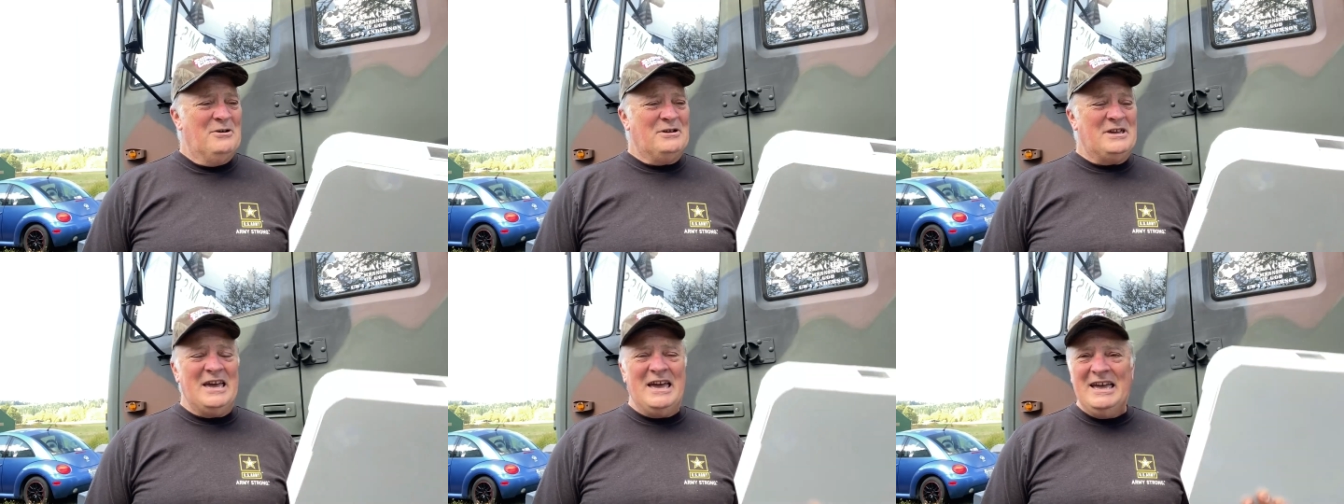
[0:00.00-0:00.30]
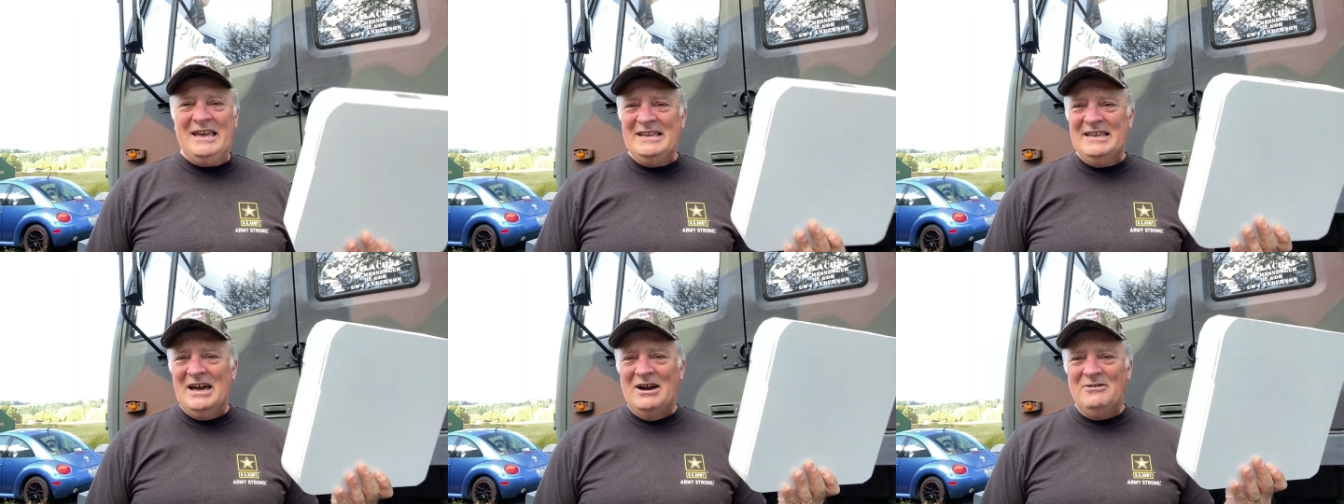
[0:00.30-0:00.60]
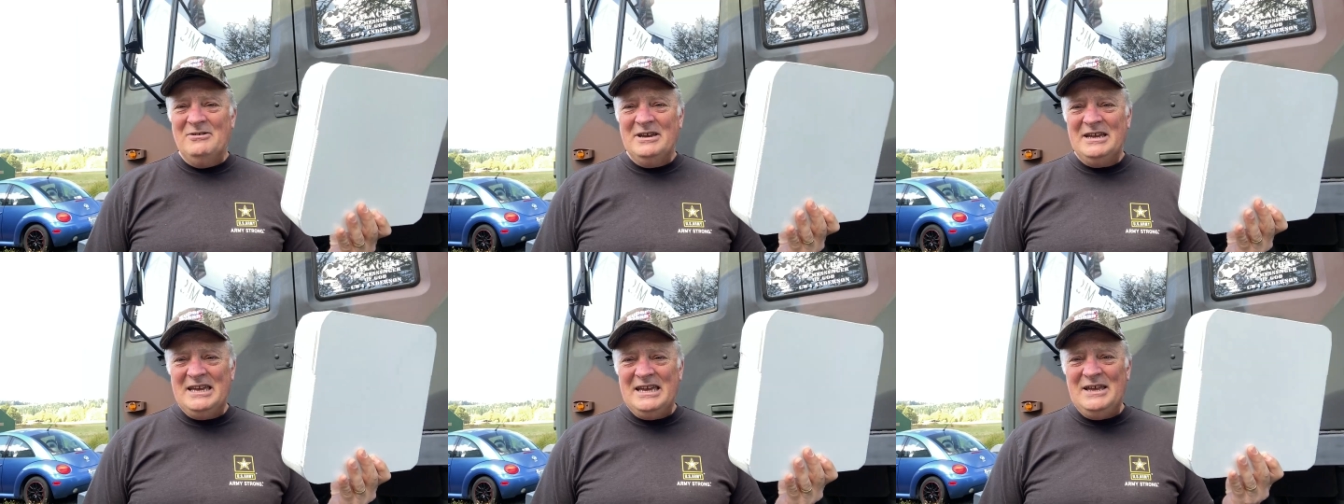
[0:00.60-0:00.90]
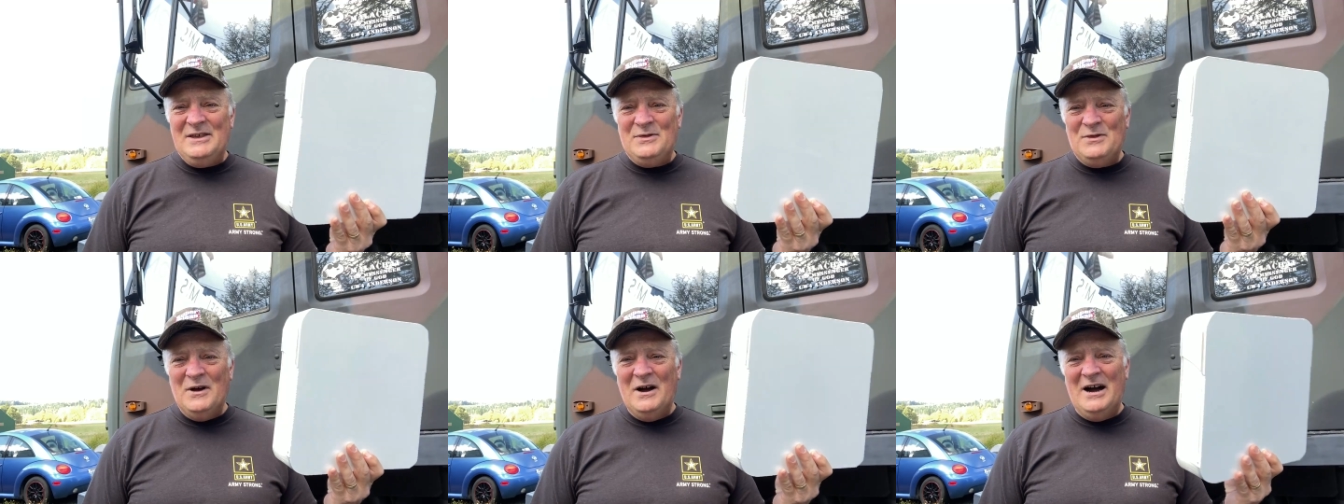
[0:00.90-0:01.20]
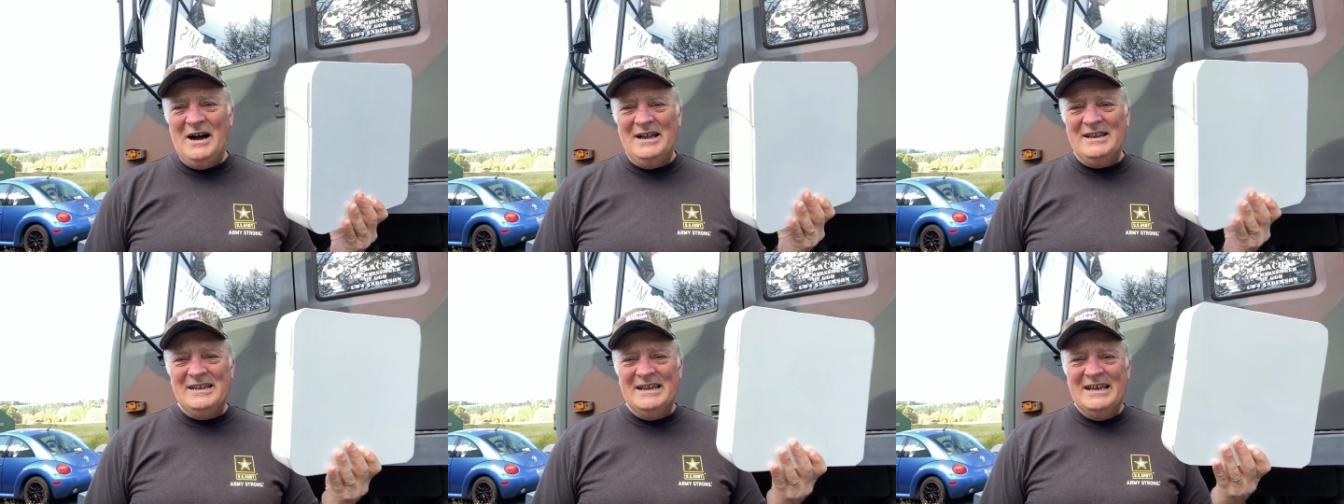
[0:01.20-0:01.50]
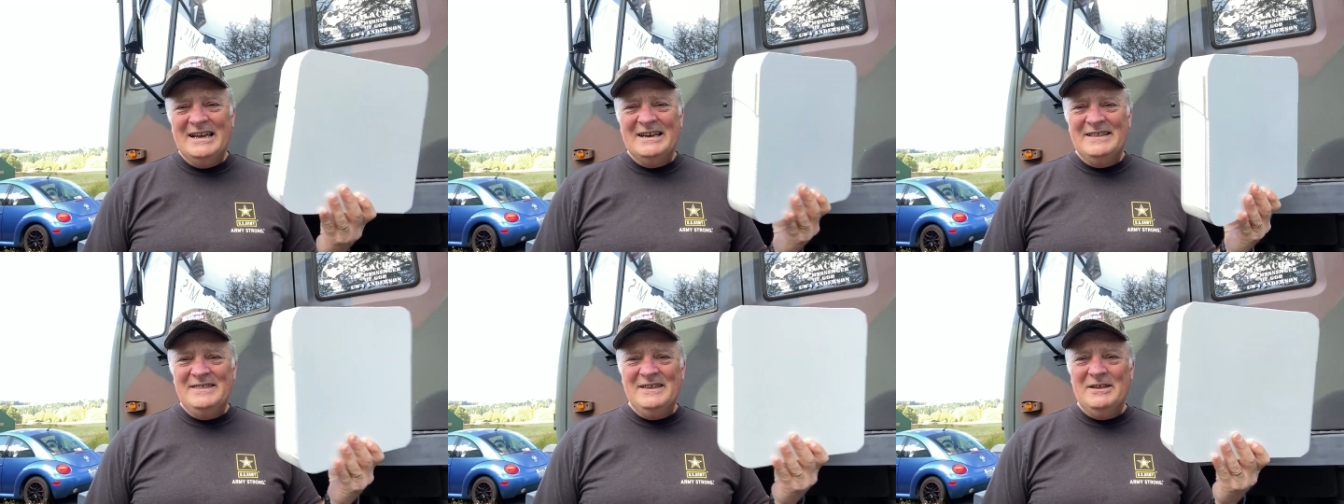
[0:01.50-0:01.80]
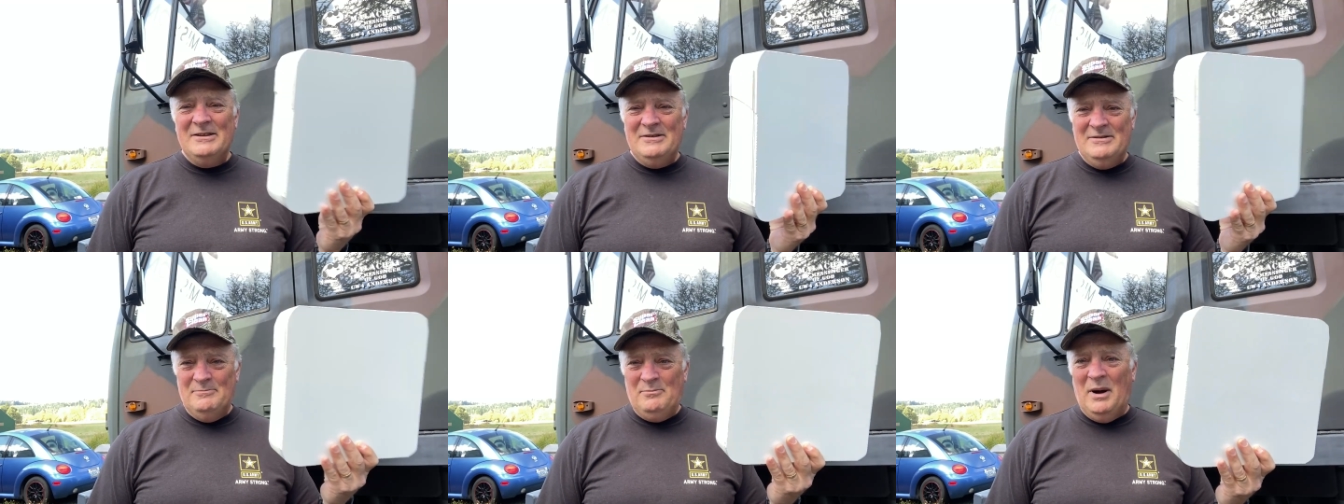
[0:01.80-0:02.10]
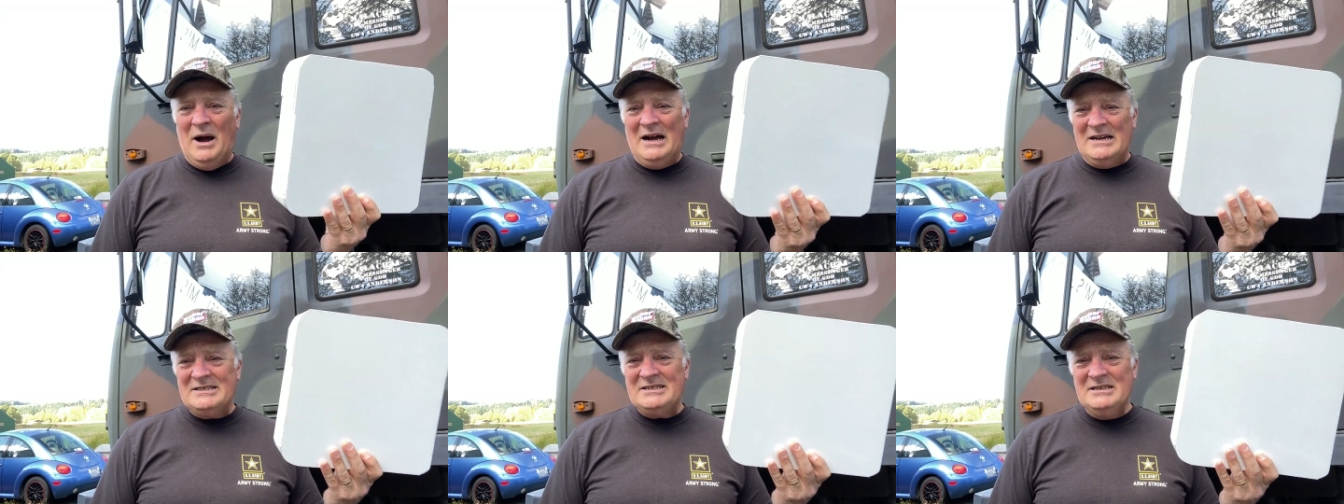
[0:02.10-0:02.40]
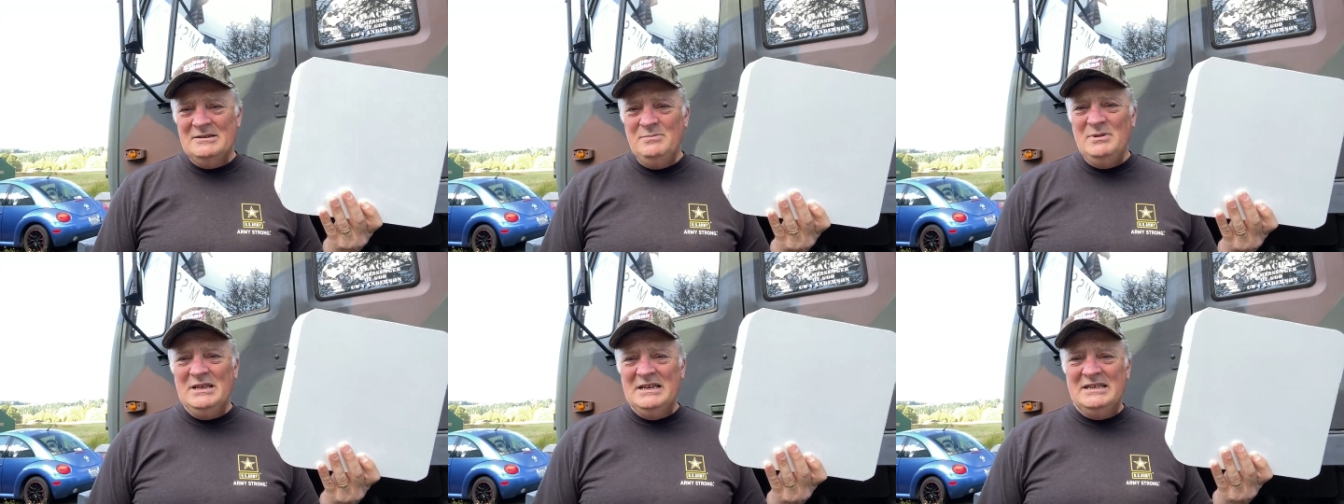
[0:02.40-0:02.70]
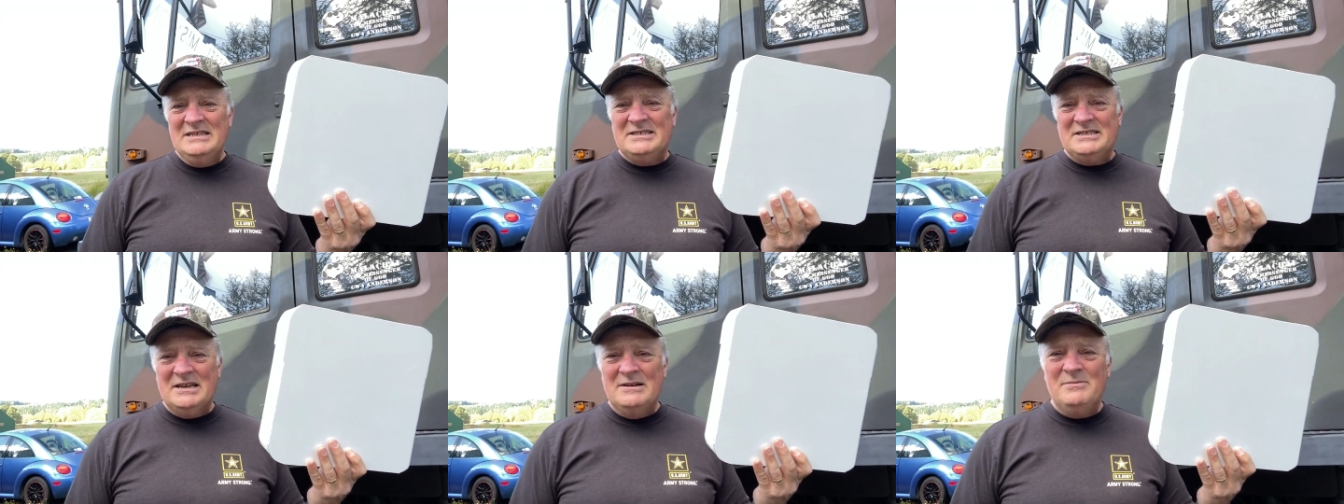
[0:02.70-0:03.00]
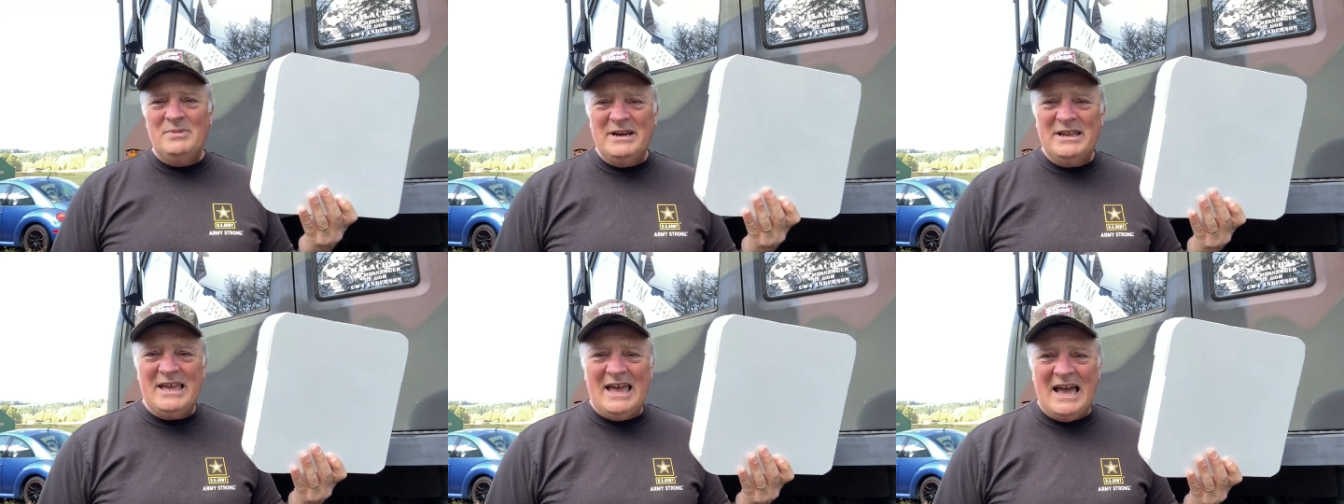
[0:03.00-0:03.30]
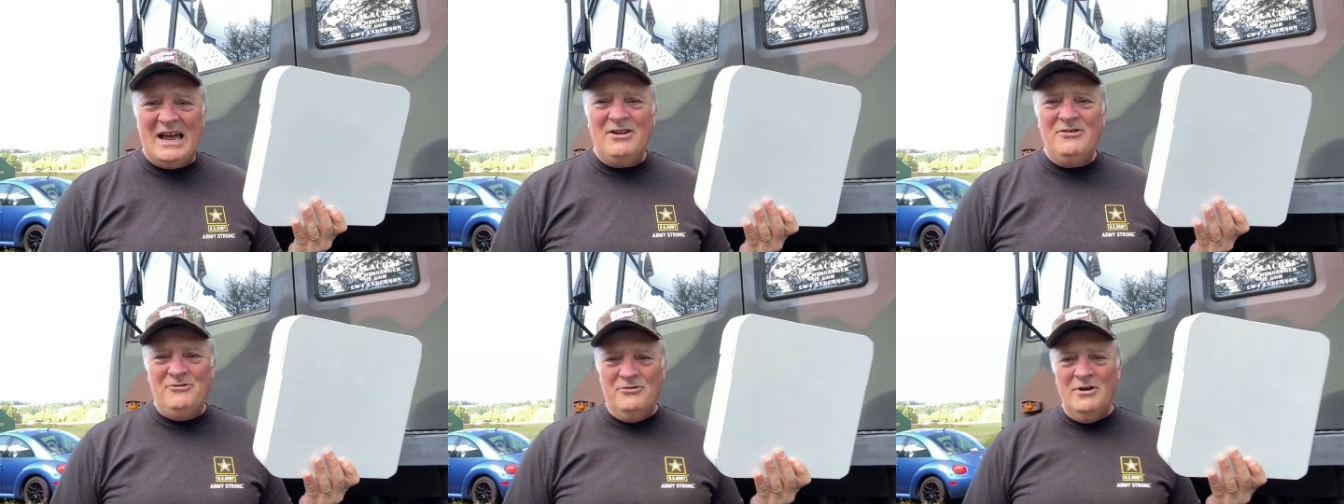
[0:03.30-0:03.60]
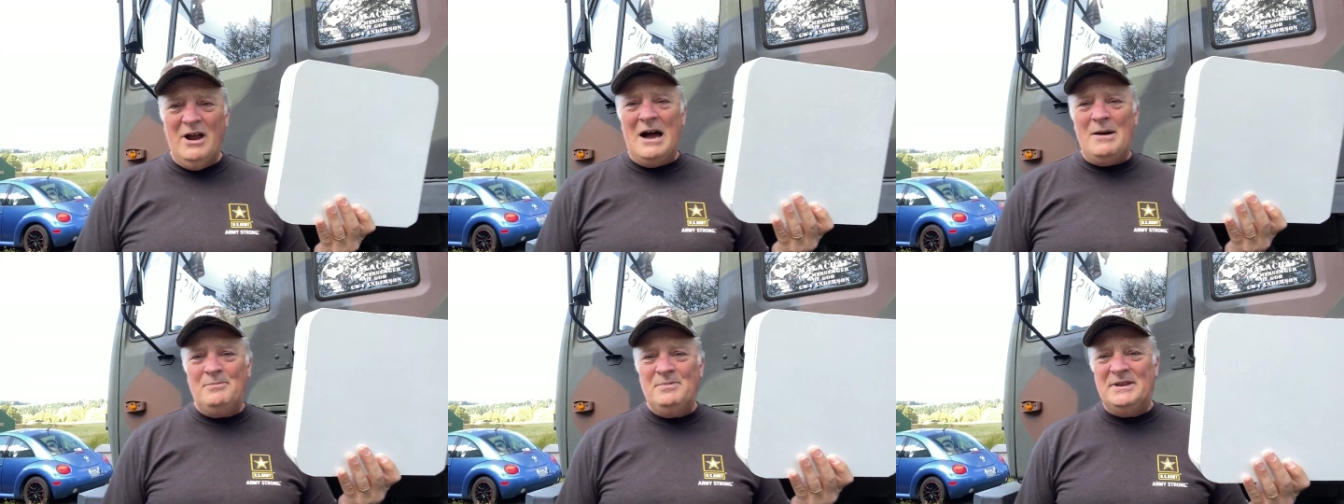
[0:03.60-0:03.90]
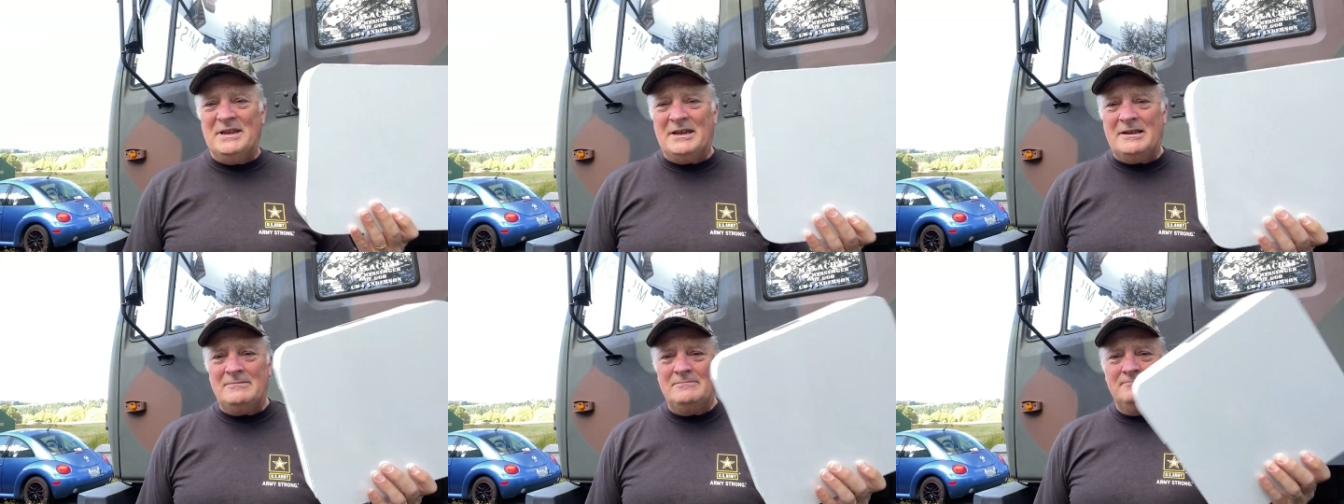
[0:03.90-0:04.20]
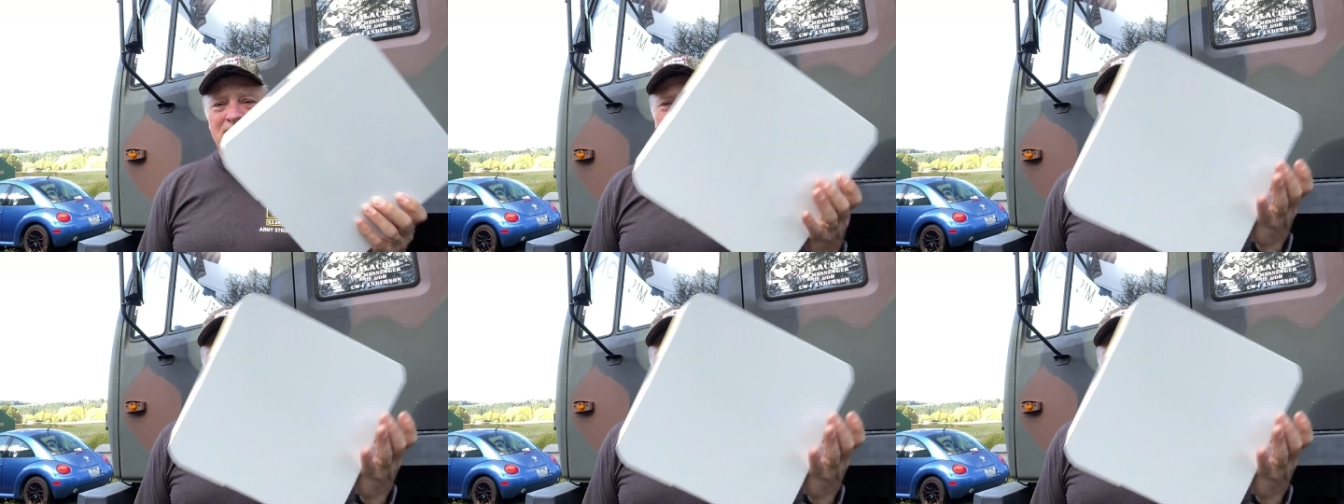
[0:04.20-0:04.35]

okay, now he thought that possibly somebody had dropped it